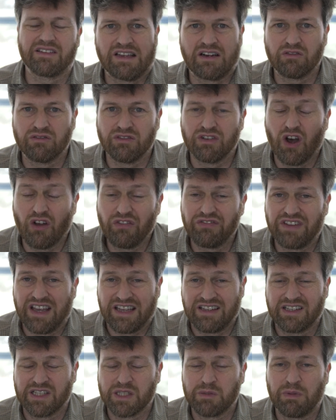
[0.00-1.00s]
They're not
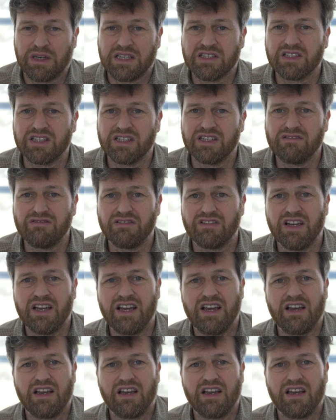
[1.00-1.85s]
that expensive